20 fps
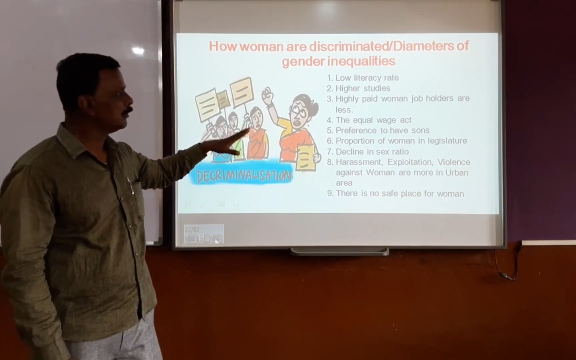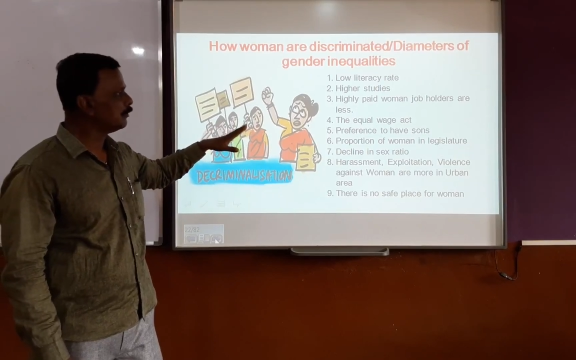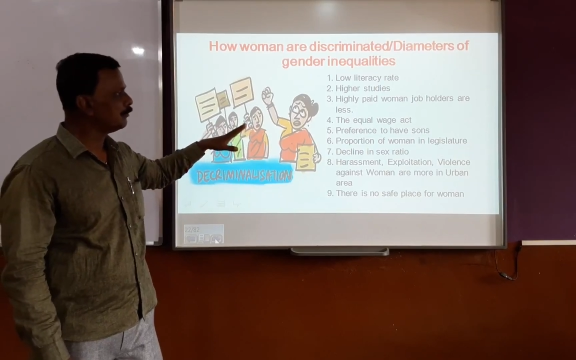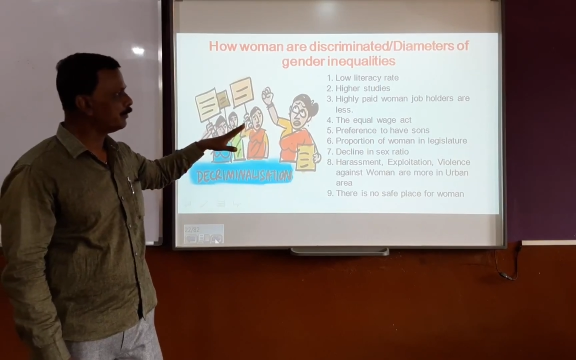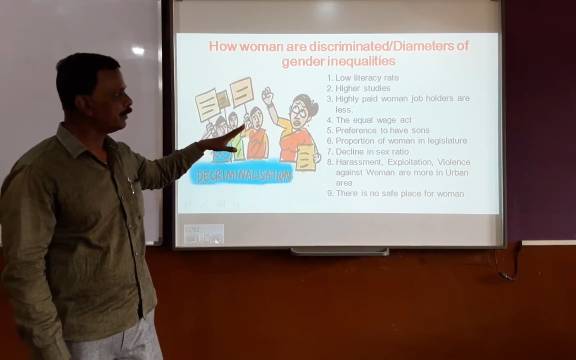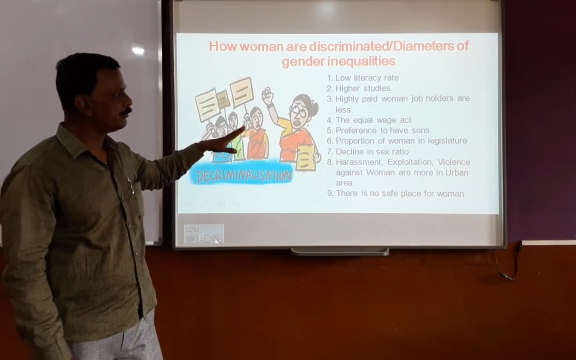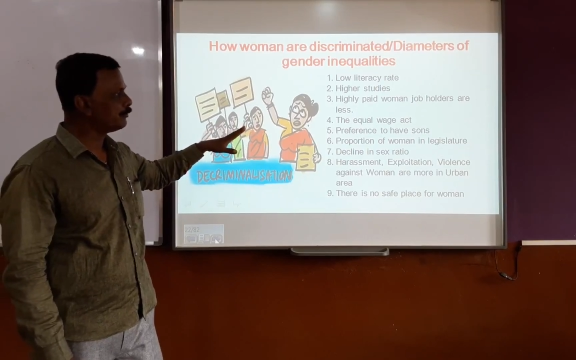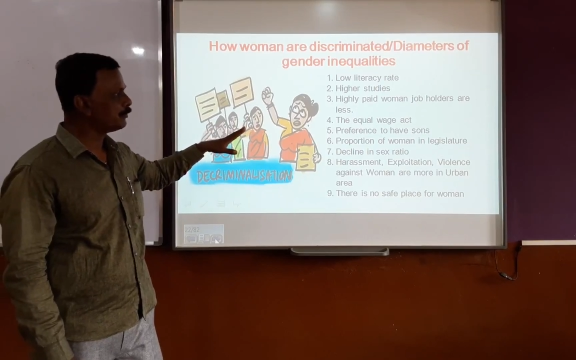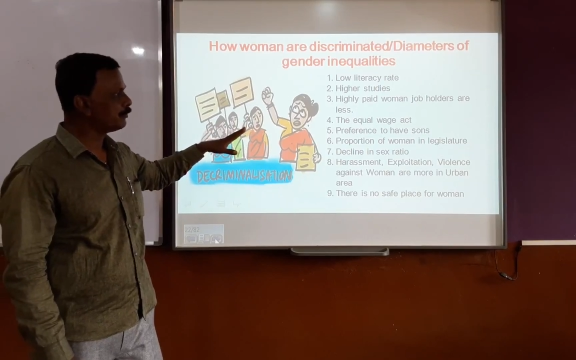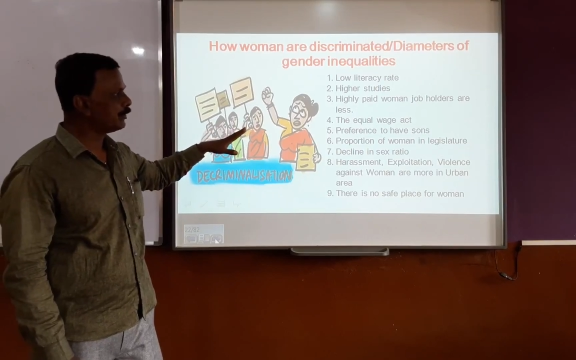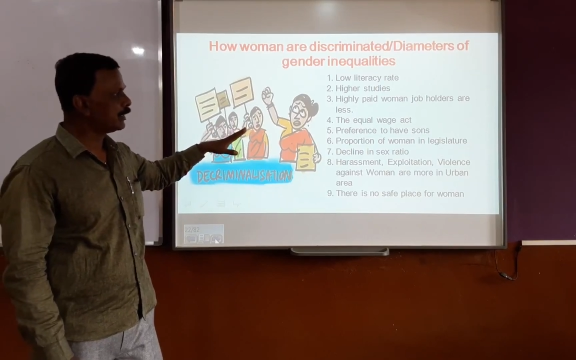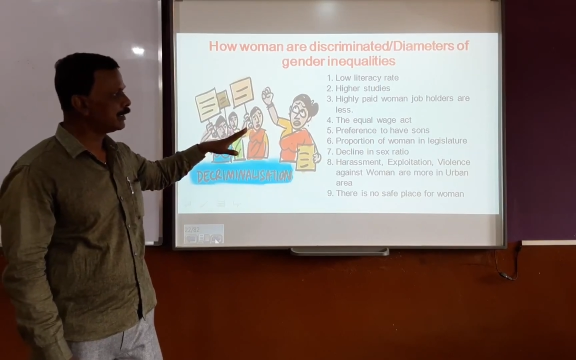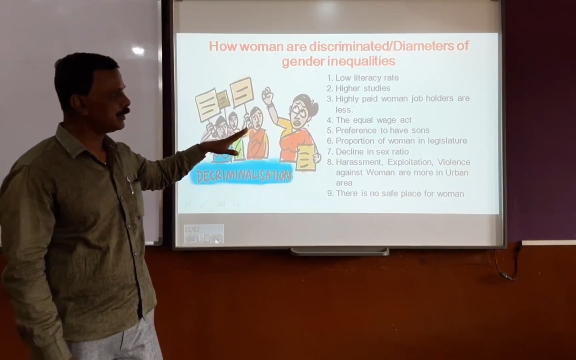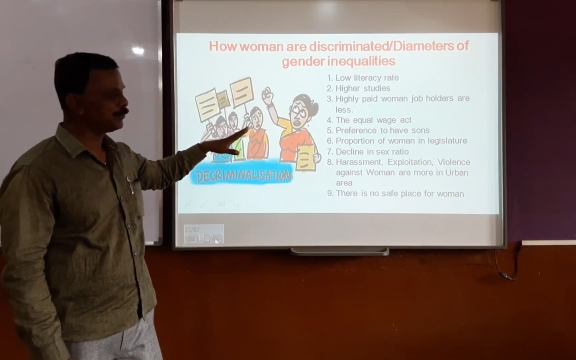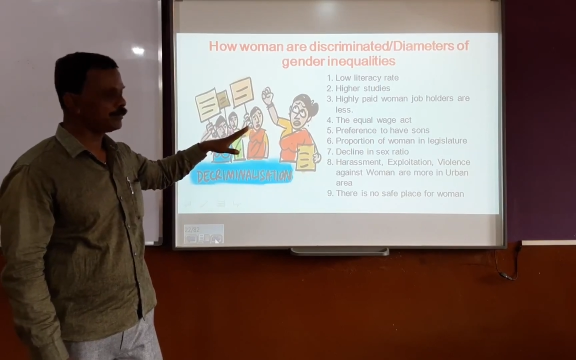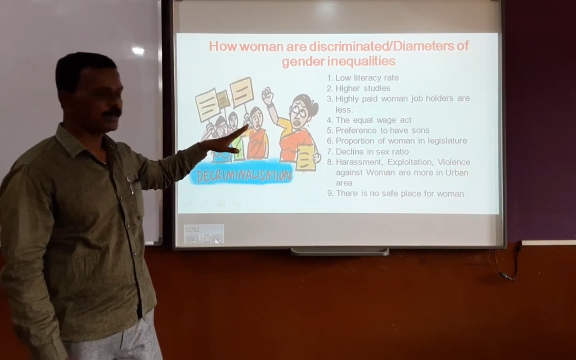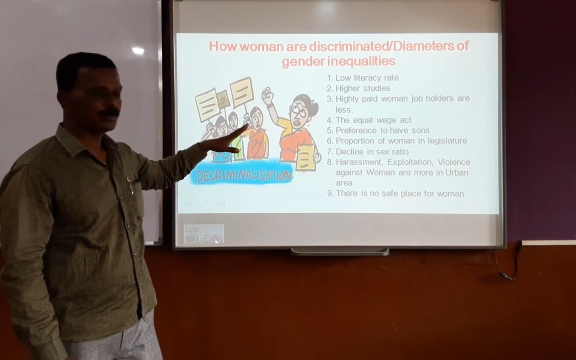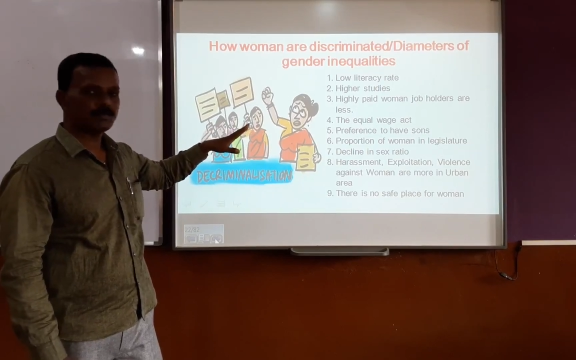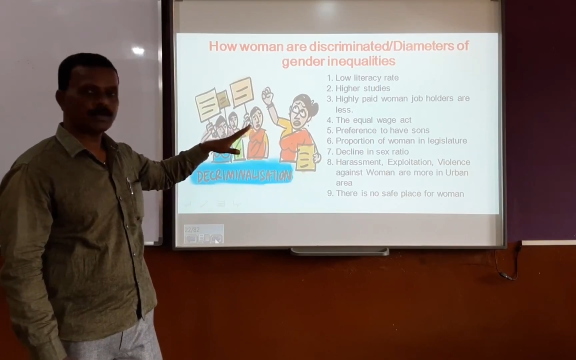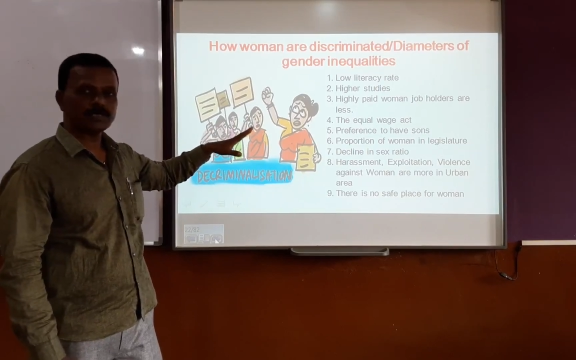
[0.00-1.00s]
Fifth one,
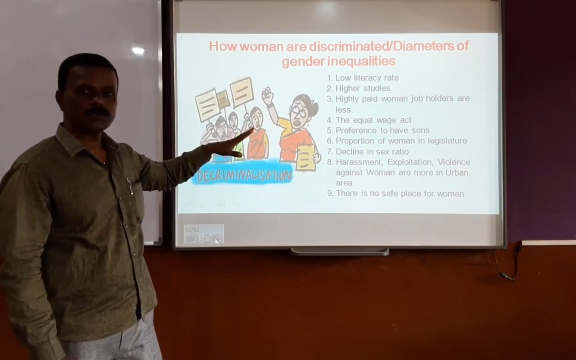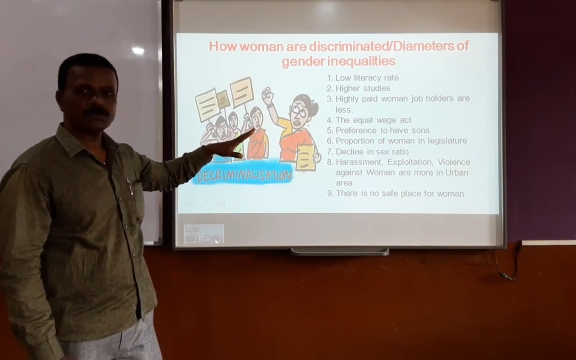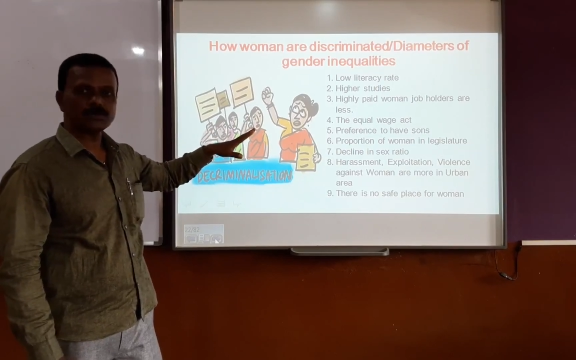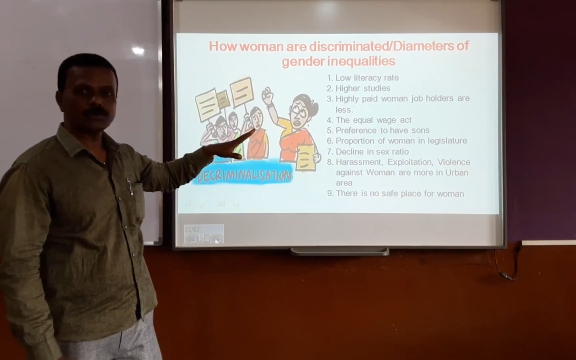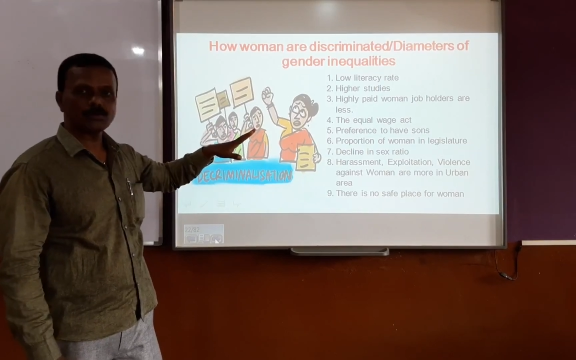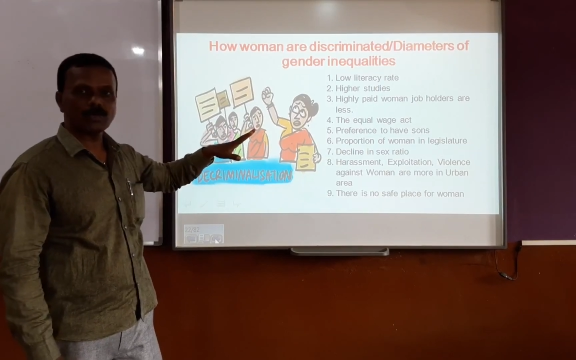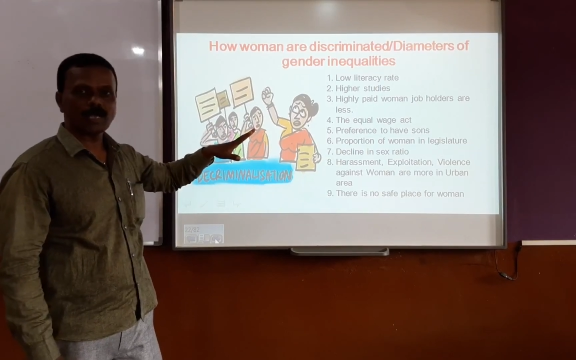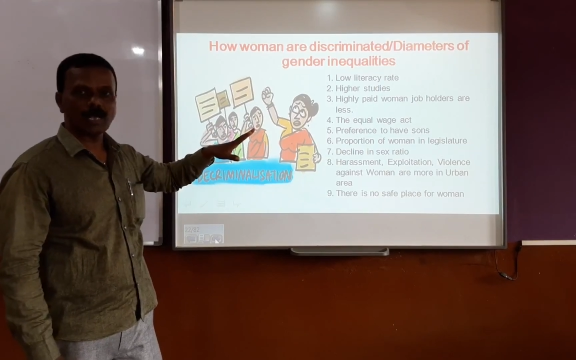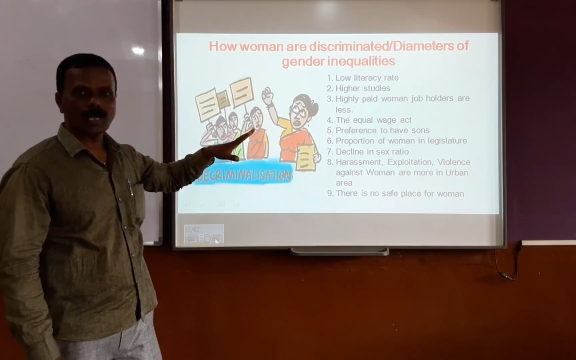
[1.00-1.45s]
preference to